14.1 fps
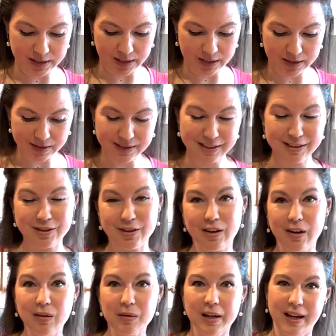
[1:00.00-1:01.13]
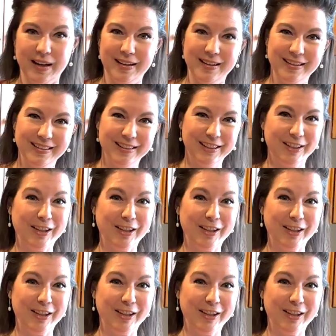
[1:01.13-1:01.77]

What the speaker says: like a Caesar? Okay, the